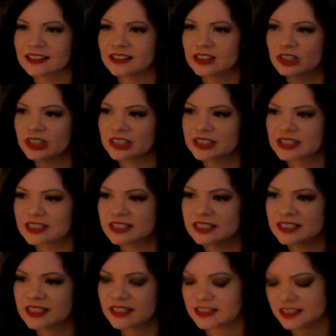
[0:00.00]
look at the
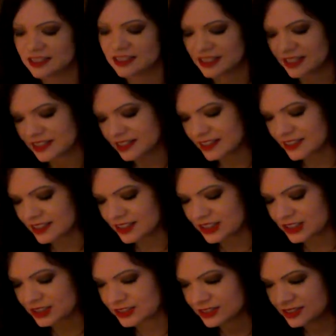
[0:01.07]
details like they
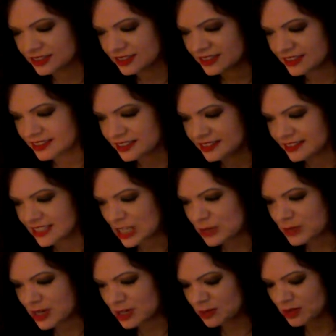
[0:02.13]
do? It
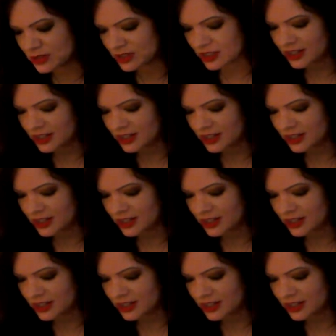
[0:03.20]
might have been Third